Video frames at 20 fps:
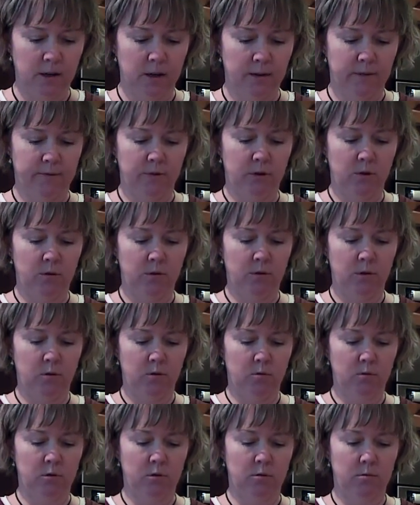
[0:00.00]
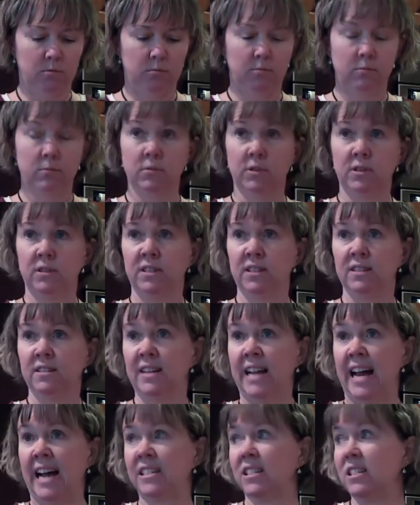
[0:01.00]
for those
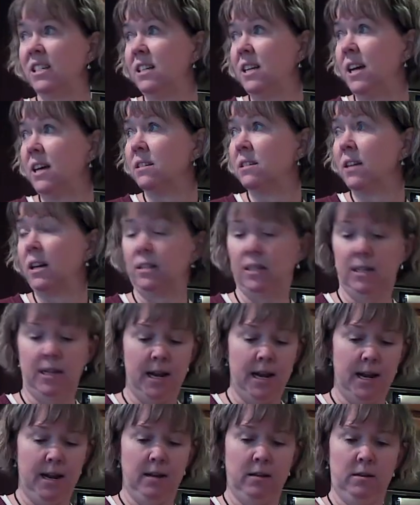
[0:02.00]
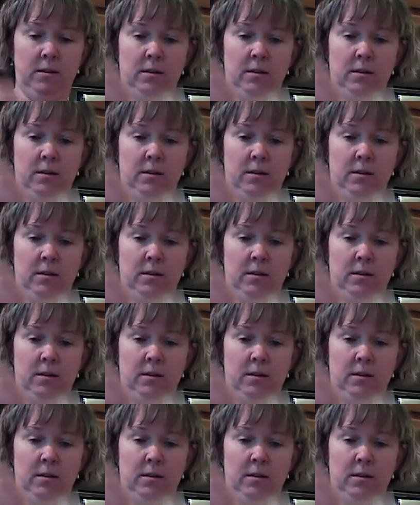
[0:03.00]
nasty days like today.